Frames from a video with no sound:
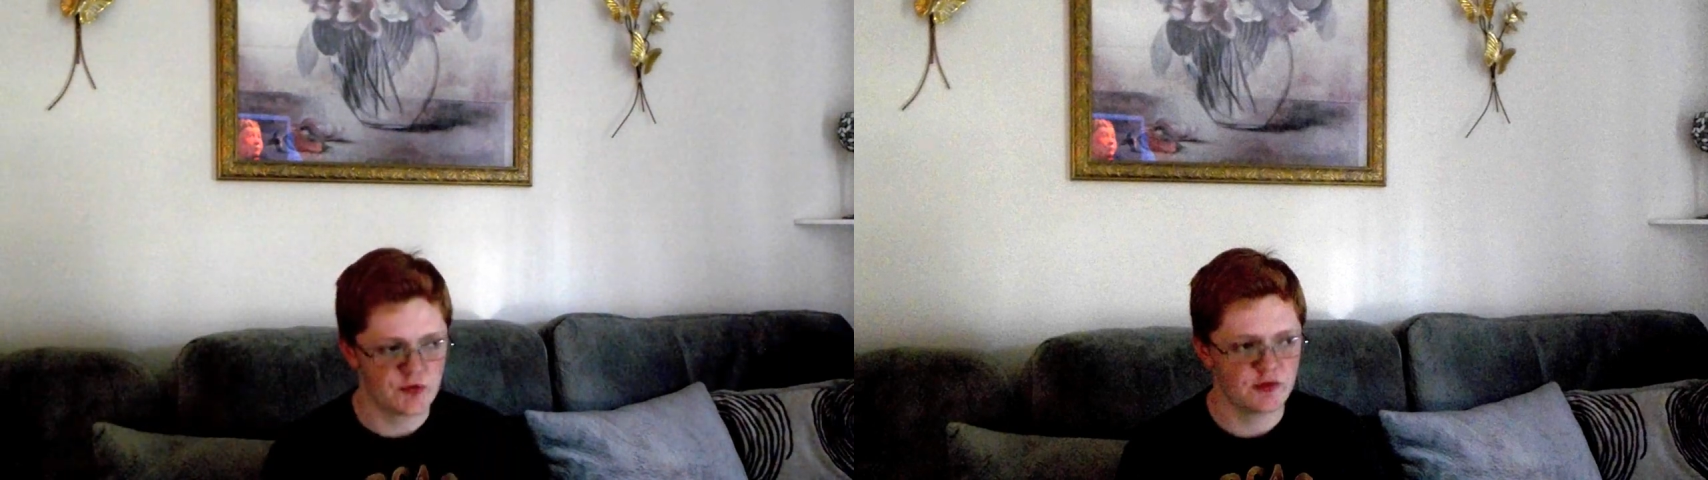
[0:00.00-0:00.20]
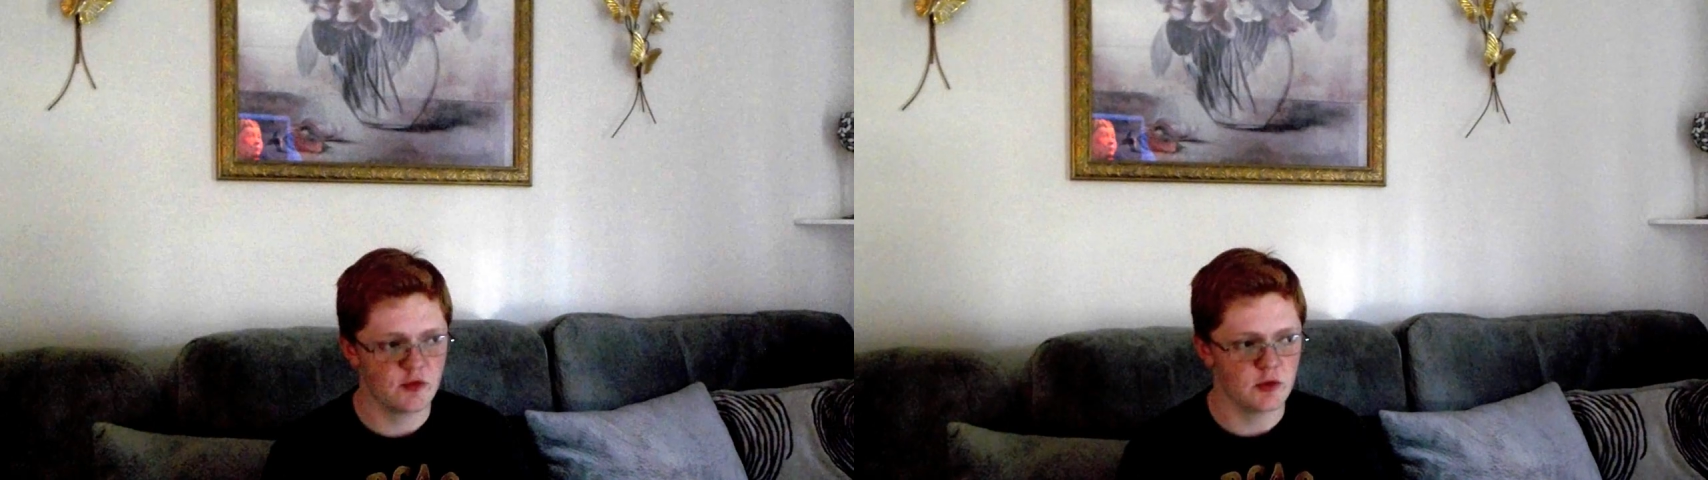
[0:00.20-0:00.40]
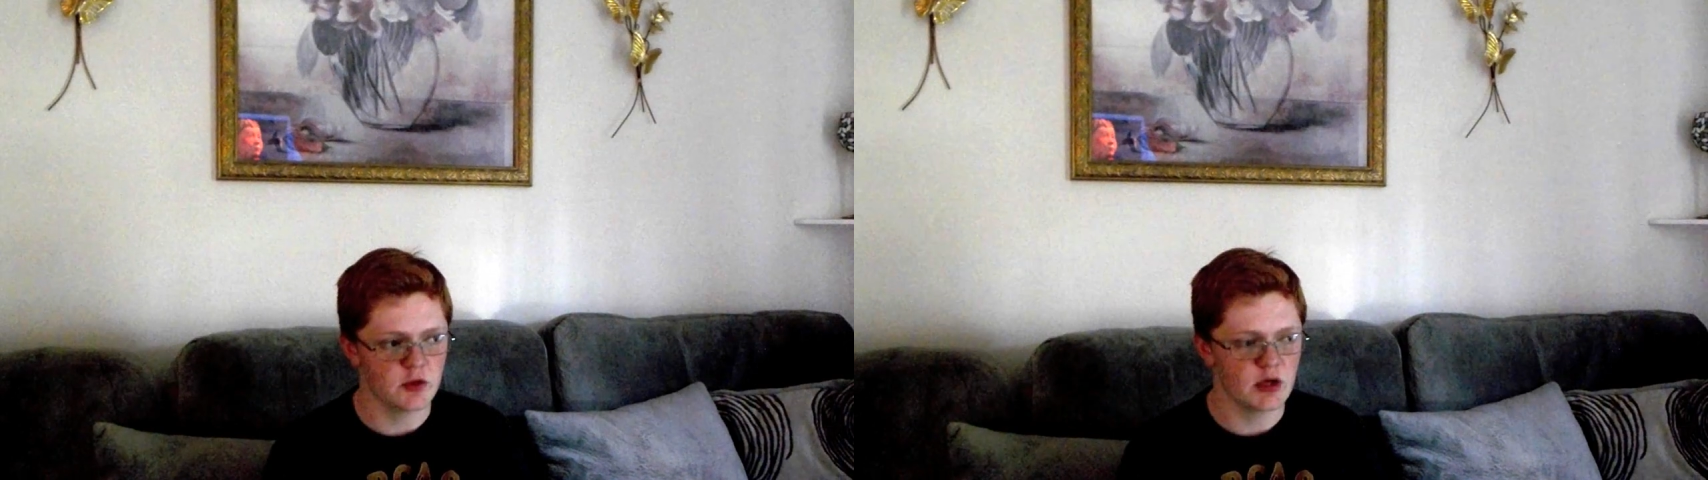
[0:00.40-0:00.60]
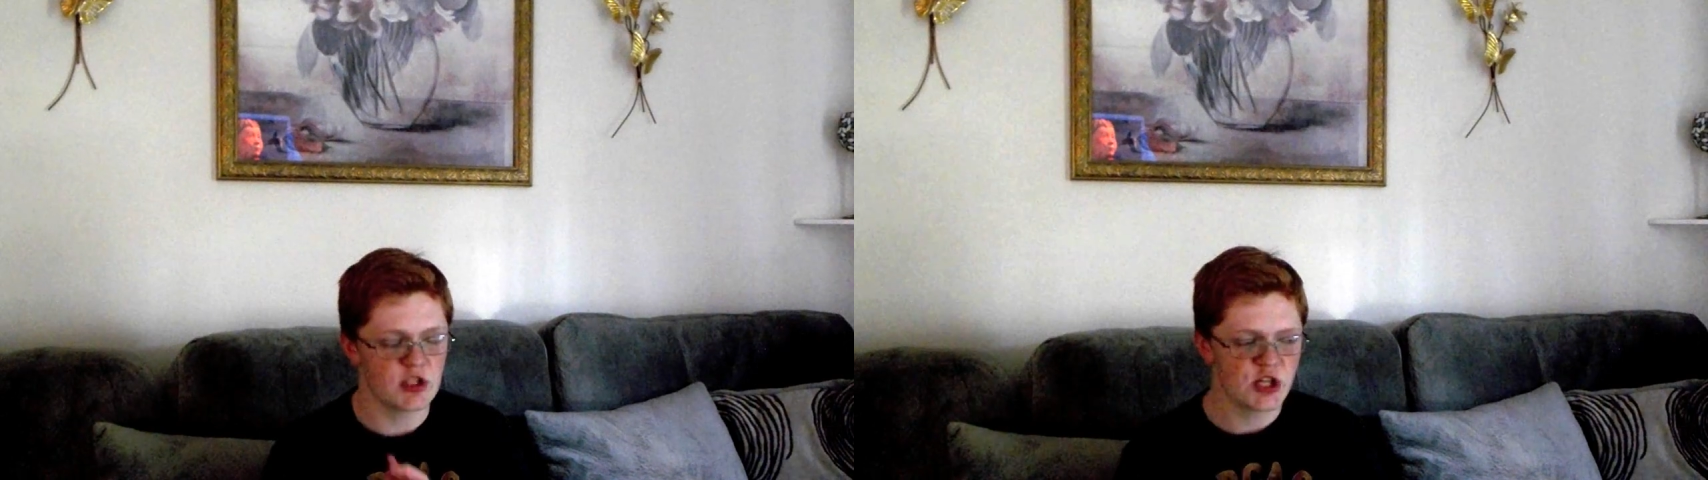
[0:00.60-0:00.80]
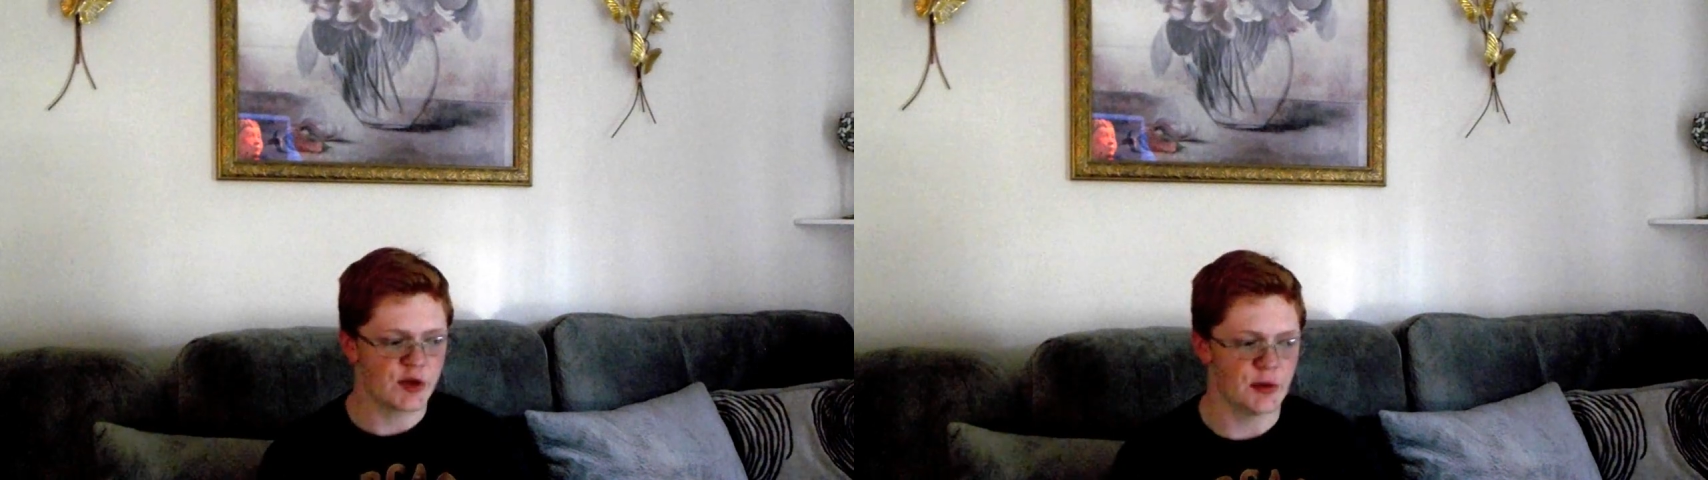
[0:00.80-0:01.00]
for a
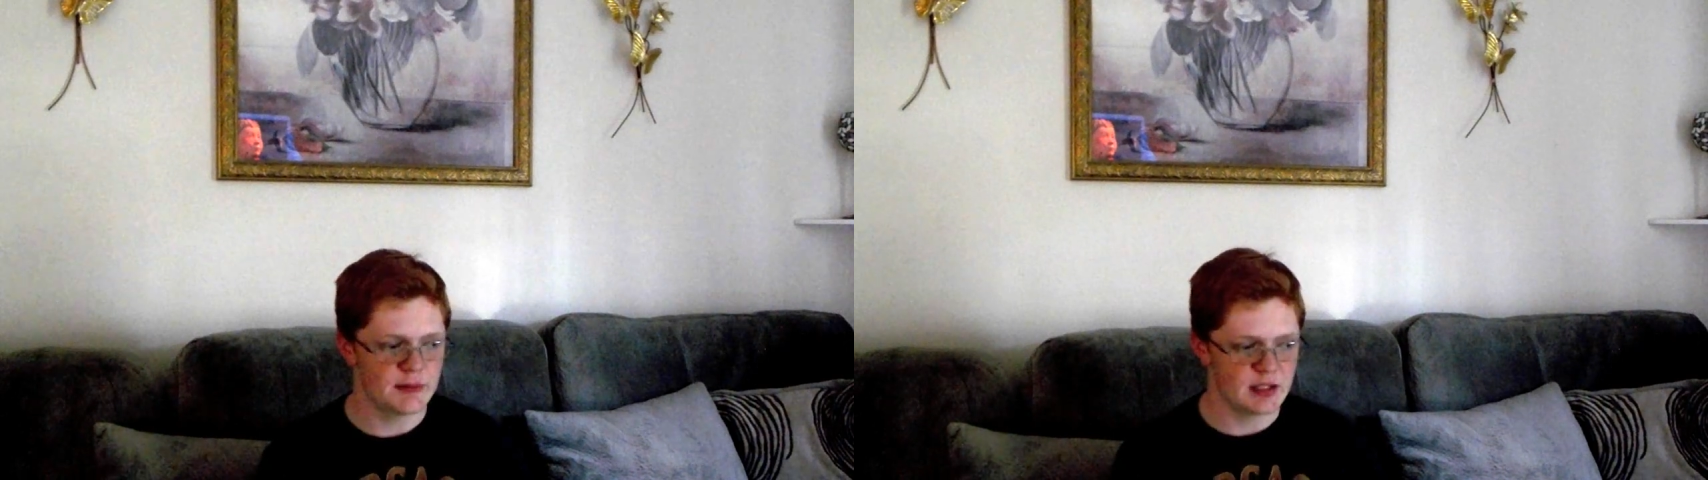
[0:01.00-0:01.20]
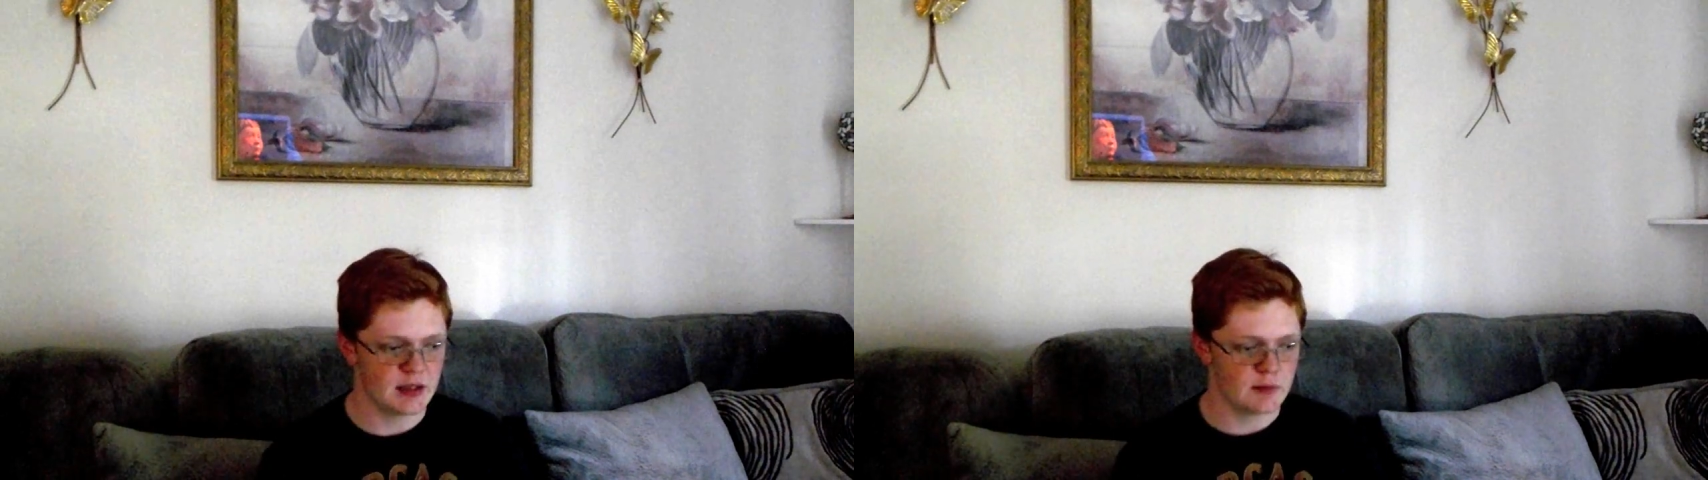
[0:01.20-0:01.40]
channel update?